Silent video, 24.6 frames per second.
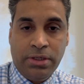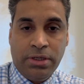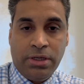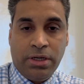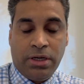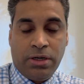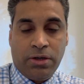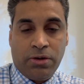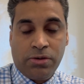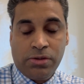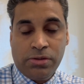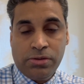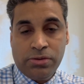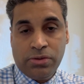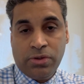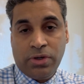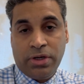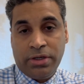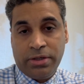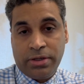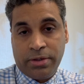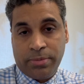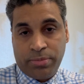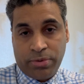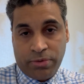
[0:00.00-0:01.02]
and also
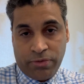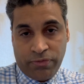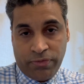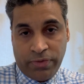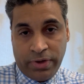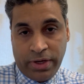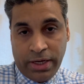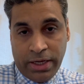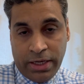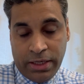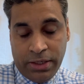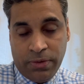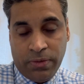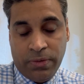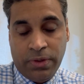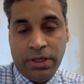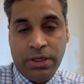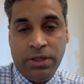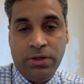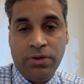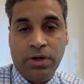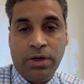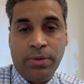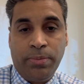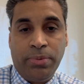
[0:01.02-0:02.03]
under profile you need
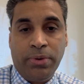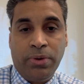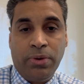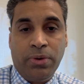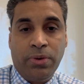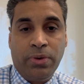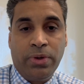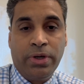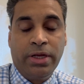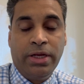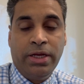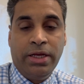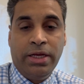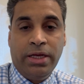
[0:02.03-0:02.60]
to upload